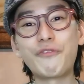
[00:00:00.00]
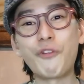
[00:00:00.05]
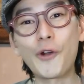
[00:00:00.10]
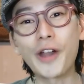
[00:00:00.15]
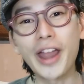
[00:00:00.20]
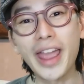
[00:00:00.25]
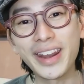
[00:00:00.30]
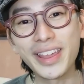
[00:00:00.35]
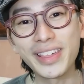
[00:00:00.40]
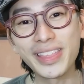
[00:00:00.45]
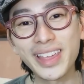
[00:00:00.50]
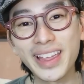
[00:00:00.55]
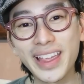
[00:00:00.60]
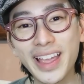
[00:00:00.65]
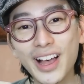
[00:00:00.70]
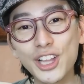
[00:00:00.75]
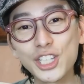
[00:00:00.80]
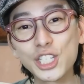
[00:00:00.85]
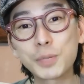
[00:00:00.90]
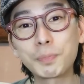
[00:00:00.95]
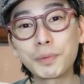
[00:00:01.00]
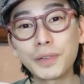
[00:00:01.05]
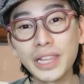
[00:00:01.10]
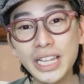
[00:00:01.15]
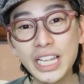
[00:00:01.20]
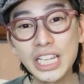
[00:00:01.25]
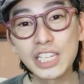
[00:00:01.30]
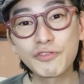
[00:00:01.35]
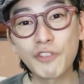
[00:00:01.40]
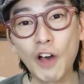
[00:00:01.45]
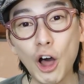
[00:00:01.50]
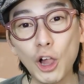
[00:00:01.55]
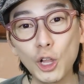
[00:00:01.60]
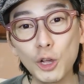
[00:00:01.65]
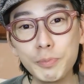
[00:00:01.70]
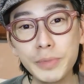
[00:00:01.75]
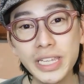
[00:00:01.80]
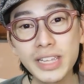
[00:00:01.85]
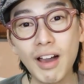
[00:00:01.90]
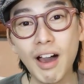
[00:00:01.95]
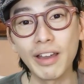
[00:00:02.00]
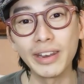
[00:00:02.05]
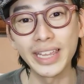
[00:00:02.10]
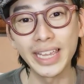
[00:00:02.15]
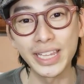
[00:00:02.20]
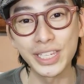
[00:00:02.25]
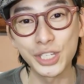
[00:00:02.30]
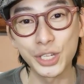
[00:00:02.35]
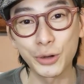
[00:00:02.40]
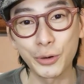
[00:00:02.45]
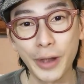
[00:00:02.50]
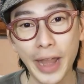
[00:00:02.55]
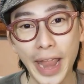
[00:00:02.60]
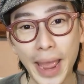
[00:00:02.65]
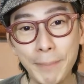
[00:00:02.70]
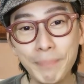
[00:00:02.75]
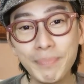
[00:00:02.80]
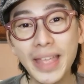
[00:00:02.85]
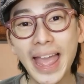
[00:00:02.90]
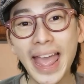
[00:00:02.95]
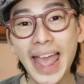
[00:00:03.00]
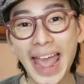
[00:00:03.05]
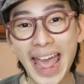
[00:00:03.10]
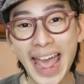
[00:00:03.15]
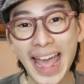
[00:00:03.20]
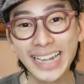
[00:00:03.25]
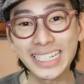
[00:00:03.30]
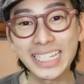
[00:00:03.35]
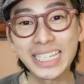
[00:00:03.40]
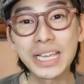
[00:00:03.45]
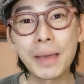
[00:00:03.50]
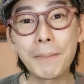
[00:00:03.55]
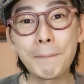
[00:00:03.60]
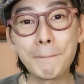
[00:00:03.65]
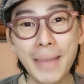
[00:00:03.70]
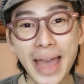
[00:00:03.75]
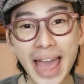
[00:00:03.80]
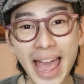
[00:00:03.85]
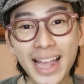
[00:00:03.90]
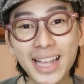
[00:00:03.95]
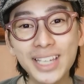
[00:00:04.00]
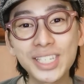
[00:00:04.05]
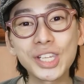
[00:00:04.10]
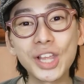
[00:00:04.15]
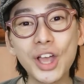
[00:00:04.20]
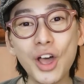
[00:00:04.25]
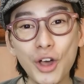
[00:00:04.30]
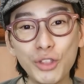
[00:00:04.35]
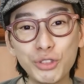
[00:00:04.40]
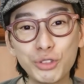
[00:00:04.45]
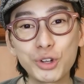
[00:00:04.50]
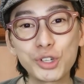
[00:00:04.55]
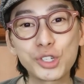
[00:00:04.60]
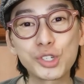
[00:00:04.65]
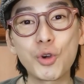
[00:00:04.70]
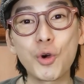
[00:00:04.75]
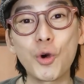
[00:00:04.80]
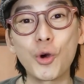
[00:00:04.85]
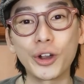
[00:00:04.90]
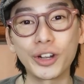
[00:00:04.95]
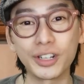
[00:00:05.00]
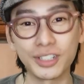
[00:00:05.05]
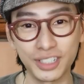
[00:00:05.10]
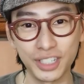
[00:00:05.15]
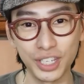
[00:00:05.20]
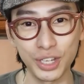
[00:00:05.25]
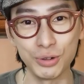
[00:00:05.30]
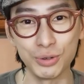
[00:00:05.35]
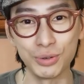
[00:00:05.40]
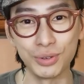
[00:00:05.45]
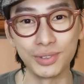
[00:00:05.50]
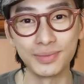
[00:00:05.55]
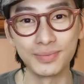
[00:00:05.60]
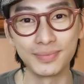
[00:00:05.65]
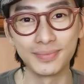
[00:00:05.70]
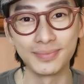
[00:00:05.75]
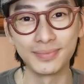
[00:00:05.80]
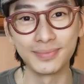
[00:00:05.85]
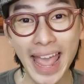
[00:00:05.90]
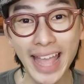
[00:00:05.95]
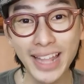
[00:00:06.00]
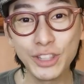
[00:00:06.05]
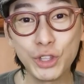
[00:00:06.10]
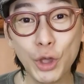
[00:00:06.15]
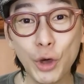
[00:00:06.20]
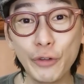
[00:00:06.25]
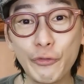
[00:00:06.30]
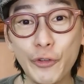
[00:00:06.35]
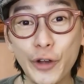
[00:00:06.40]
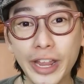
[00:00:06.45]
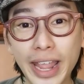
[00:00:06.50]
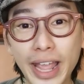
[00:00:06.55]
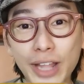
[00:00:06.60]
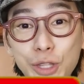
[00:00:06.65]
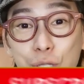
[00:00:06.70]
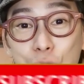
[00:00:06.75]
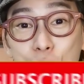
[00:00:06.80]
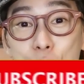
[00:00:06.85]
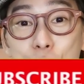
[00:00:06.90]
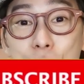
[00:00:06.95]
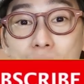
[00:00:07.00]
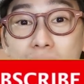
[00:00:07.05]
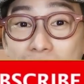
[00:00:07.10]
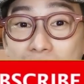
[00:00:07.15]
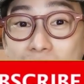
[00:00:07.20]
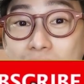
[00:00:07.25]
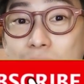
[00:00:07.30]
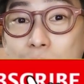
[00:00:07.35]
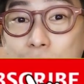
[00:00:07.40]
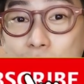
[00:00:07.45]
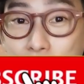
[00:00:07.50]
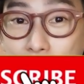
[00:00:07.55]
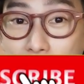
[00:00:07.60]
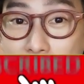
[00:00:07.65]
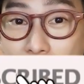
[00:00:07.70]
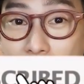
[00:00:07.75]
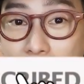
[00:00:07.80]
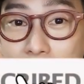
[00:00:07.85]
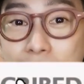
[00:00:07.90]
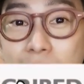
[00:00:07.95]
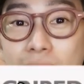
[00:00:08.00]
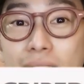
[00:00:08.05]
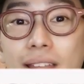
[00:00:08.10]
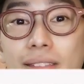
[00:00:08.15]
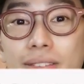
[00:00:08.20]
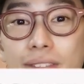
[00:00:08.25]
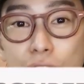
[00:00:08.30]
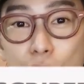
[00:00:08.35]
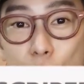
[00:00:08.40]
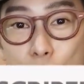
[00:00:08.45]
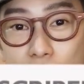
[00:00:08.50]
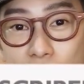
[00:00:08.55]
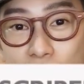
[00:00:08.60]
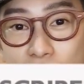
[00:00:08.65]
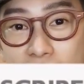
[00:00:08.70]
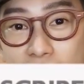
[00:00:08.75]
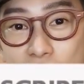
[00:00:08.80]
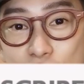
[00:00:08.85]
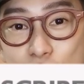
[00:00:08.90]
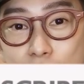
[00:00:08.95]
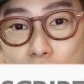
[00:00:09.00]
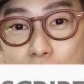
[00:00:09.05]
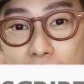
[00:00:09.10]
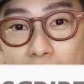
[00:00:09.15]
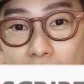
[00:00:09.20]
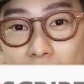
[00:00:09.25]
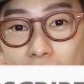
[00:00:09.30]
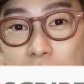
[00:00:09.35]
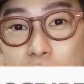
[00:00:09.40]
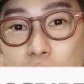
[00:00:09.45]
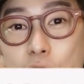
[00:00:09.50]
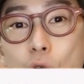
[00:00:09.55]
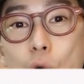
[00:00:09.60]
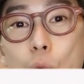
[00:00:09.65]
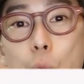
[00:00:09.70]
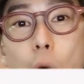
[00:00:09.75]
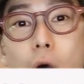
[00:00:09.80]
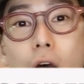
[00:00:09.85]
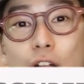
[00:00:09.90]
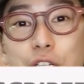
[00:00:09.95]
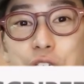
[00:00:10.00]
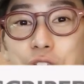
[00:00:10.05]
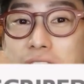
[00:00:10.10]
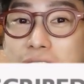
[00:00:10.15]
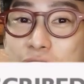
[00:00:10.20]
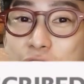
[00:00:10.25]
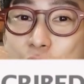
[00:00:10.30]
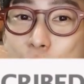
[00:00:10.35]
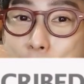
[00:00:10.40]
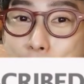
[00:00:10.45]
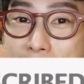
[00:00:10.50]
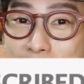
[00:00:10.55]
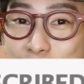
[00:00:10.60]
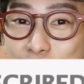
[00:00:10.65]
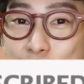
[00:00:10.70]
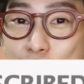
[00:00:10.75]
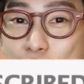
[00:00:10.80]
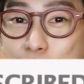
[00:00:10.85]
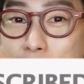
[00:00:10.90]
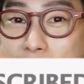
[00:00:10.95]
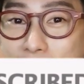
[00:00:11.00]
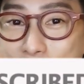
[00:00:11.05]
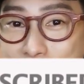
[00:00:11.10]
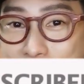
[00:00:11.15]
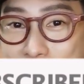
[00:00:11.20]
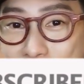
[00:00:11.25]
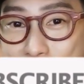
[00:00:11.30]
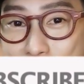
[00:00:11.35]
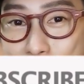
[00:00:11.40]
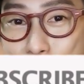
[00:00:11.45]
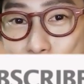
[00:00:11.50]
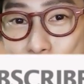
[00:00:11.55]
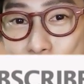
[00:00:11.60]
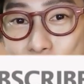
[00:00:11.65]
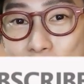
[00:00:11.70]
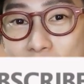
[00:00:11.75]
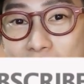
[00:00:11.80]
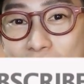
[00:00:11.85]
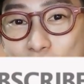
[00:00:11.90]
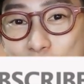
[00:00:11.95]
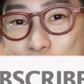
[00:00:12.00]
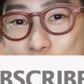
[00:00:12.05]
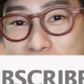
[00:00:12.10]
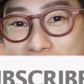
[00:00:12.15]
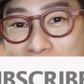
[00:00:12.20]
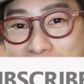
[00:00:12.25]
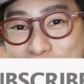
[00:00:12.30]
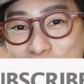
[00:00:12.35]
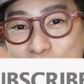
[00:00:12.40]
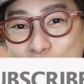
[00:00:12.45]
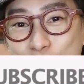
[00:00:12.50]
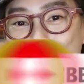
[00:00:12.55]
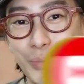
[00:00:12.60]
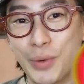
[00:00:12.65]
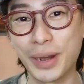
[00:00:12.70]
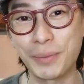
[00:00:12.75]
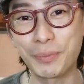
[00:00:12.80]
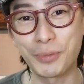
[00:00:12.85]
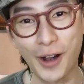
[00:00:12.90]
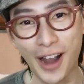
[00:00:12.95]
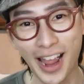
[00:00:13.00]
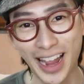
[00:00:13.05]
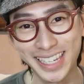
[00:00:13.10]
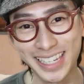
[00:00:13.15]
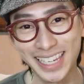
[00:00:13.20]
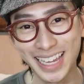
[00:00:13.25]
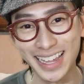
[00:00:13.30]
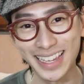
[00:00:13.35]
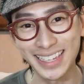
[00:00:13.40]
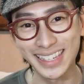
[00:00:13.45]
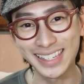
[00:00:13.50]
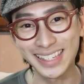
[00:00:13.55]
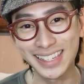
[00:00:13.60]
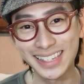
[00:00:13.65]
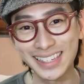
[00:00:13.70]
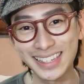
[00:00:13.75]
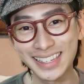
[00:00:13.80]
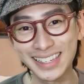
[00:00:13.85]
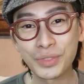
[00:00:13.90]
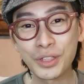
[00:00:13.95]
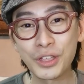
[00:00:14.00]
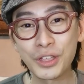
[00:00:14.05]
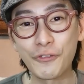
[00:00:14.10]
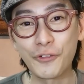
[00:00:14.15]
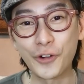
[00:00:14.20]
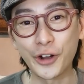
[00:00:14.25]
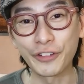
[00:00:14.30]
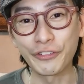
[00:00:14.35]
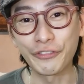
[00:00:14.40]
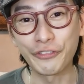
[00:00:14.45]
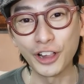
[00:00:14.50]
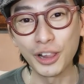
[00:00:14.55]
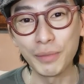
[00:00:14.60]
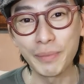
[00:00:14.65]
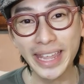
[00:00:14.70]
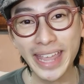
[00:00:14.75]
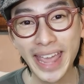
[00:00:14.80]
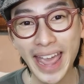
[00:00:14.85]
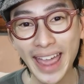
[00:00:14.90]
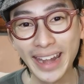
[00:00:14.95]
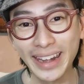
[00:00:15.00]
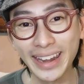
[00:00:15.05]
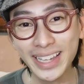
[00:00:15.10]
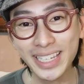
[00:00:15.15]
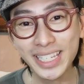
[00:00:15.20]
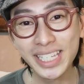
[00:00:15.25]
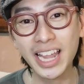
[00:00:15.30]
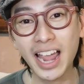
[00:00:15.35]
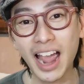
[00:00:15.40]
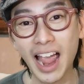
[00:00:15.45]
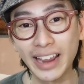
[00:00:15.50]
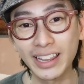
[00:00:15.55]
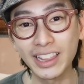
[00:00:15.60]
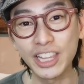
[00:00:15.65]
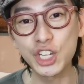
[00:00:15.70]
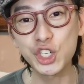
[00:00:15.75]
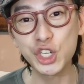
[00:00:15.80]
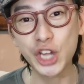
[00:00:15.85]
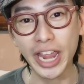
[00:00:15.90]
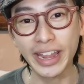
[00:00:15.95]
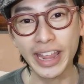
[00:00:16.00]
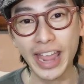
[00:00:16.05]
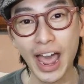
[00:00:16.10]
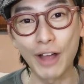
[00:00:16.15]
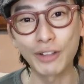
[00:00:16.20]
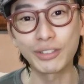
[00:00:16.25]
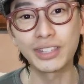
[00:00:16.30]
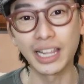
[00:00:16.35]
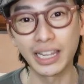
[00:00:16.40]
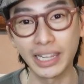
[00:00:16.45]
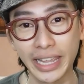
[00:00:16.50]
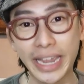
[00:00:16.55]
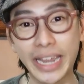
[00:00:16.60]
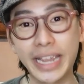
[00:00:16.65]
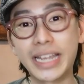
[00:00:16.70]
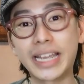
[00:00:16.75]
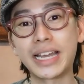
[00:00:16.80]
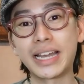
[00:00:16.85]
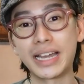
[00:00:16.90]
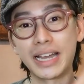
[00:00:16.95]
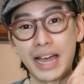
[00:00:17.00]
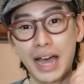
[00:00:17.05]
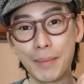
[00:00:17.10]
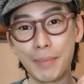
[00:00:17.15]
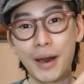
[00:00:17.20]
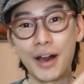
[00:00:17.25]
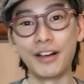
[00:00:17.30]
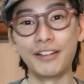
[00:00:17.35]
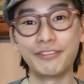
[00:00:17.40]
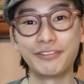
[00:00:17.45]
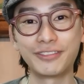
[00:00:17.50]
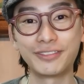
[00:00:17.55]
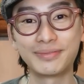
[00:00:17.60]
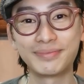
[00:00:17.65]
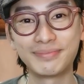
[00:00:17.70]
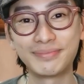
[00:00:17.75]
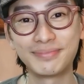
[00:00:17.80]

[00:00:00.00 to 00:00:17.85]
Before anything else, please follow me on Instagram at Max_Tiube. And don't forget to hit subscribe, the notification bell, watch and comment on my videos to get a chance to win prizes. For the full mechanics, kindly check out the link above.